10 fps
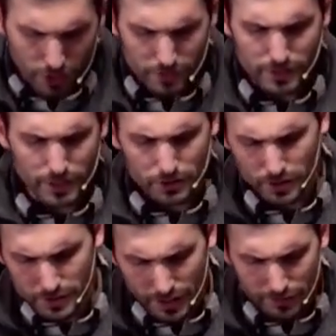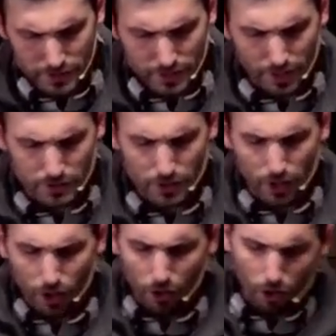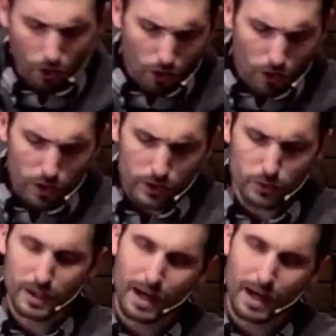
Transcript: John 6:37 says, all who